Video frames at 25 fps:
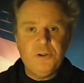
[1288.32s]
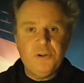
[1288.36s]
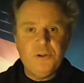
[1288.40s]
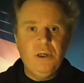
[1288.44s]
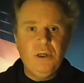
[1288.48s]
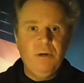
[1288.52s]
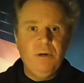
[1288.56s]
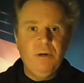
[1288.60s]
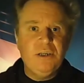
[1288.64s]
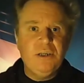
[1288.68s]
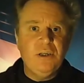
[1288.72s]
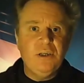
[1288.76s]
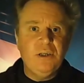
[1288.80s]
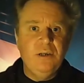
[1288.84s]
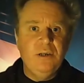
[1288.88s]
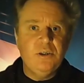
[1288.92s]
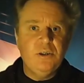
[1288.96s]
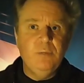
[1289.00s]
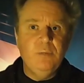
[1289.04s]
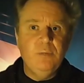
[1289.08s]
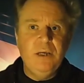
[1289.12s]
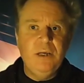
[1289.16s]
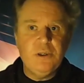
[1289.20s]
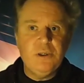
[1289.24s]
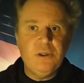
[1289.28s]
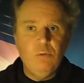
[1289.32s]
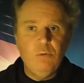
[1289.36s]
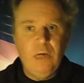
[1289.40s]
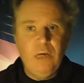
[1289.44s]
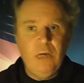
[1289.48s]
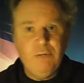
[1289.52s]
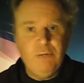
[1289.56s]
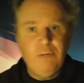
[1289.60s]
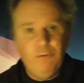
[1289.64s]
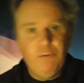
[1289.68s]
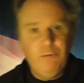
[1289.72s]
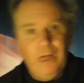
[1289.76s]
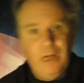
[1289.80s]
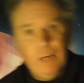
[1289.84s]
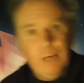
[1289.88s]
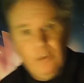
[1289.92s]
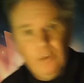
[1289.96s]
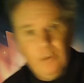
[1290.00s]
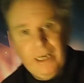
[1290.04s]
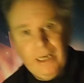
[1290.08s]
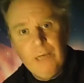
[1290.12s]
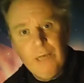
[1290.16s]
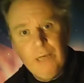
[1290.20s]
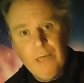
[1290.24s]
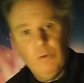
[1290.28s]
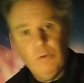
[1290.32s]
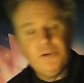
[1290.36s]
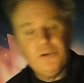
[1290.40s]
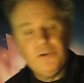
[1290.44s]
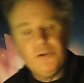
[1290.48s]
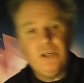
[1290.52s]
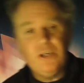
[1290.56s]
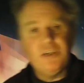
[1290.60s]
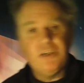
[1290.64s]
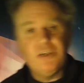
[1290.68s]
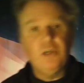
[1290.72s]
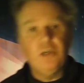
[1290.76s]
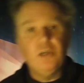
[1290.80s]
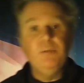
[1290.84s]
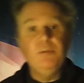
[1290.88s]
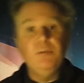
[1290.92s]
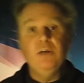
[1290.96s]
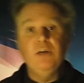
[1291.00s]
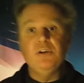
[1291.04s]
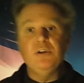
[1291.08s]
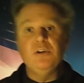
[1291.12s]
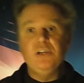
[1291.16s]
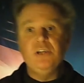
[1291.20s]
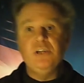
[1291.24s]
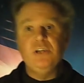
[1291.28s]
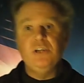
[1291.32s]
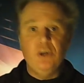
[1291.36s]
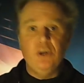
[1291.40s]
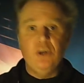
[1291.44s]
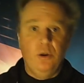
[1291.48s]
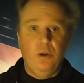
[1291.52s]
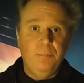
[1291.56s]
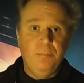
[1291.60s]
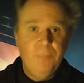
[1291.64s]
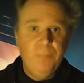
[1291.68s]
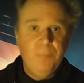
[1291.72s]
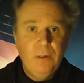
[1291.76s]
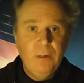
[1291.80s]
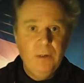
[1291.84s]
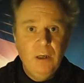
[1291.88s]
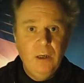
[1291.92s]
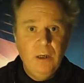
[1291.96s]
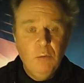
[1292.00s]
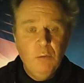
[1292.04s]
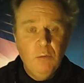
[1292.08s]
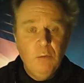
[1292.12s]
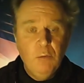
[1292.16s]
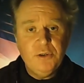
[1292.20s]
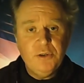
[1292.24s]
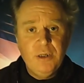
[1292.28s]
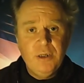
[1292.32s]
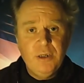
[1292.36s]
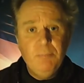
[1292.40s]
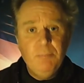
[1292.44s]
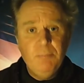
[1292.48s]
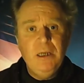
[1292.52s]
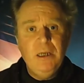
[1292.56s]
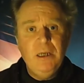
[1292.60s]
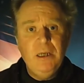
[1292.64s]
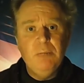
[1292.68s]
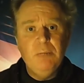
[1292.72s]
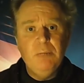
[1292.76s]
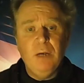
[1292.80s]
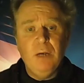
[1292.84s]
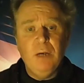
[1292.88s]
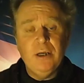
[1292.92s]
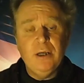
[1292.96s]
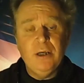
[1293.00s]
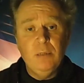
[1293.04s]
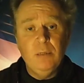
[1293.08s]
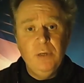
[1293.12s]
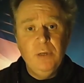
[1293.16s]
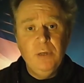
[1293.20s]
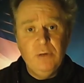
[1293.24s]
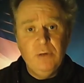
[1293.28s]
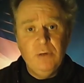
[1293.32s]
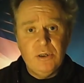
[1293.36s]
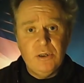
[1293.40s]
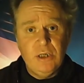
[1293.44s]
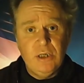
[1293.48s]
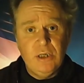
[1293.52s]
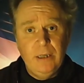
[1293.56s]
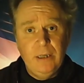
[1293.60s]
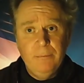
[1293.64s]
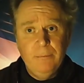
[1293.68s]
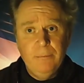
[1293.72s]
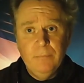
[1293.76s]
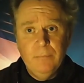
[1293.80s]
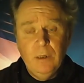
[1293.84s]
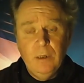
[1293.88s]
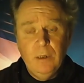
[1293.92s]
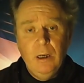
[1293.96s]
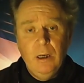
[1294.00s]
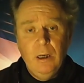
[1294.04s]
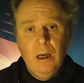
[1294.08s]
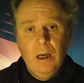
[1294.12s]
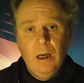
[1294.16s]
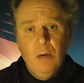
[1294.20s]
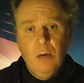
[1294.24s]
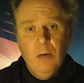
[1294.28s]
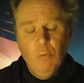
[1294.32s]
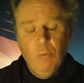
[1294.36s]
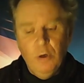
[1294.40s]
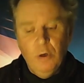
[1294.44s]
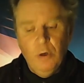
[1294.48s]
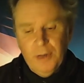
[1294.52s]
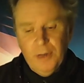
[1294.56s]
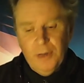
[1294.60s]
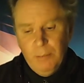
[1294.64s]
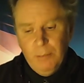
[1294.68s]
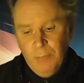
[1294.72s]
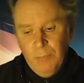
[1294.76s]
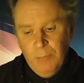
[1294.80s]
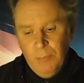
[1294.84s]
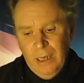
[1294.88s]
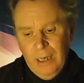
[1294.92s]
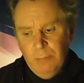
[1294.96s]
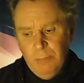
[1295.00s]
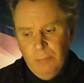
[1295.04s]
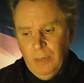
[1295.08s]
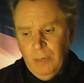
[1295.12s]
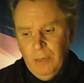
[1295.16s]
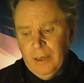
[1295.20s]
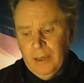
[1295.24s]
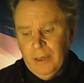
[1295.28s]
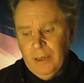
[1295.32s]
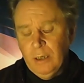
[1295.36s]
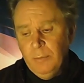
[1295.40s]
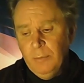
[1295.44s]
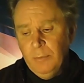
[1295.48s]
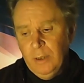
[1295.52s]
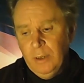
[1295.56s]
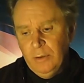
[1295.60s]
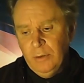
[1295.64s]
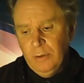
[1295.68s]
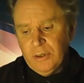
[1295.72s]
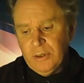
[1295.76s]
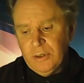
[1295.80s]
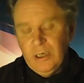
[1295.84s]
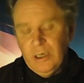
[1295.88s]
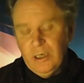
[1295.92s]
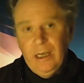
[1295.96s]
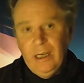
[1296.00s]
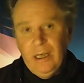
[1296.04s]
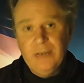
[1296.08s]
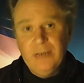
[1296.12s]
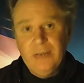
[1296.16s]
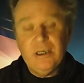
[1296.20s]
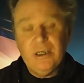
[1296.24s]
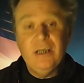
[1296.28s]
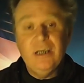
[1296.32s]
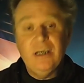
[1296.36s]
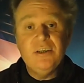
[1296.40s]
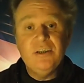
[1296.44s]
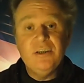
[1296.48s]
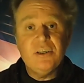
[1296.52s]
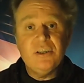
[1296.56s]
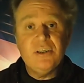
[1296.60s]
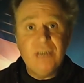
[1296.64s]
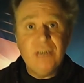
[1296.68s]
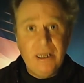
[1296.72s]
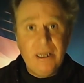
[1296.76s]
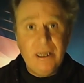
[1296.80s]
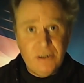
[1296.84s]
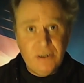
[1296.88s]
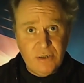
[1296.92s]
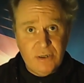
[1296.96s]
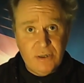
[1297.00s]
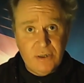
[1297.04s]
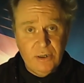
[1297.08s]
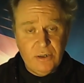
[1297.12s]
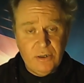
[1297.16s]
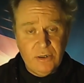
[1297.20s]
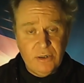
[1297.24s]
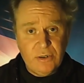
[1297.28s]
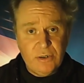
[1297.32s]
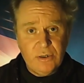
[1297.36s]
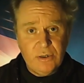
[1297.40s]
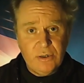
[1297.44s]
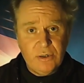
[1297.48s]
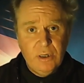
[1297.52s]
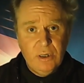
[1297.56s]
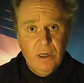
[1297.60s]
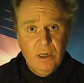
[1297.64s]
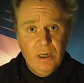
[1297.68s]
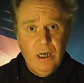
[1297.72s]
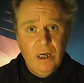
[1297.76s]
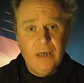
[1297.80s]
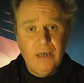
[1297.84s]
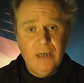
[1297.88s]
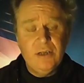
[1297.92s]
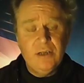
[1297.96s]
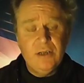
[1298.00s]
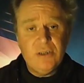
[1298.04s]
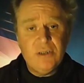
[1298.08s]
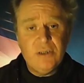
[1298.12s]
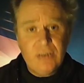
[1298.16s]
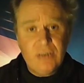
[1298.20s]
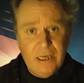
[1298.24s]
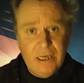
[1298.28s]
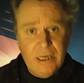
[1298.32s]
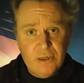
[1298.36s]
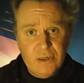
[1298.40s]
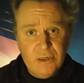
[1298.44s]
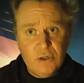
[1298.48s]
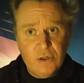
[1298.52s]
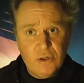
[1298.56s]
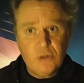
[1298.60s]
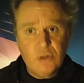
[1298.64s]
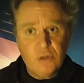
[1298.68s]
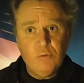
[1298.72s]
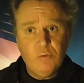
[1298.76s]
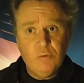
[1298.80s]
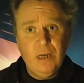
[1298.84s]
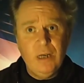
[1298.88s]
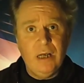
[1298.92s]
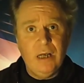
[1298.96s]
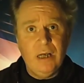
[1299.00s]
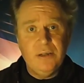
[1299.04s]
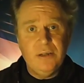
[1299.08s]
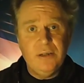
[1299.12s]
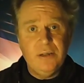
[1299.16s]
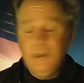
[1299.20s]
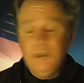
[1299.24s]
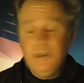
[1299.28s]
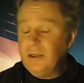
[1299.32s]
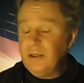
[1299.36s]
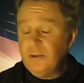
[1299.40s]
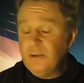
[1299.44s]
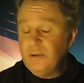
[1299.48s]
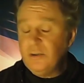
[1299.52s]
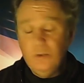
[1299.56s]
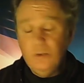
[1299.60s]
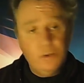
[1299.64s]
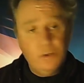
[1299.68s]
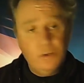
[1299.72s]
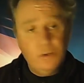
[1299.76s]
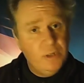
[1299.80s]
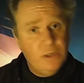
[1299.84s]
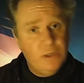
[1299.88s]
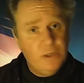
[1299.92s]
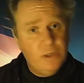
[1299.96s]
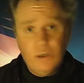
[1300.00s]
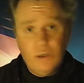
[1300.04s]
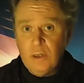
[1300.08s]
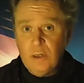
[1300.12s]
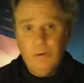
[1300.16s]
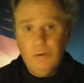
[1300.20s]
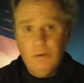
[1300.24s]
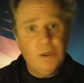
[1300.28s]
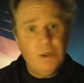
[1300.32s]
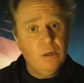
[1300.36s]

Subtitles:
to me, it's a red flag when anyone says community, John. What do they mean by community? What they mean by community is a consensus, a consensus reality. That's nothing to do with the community.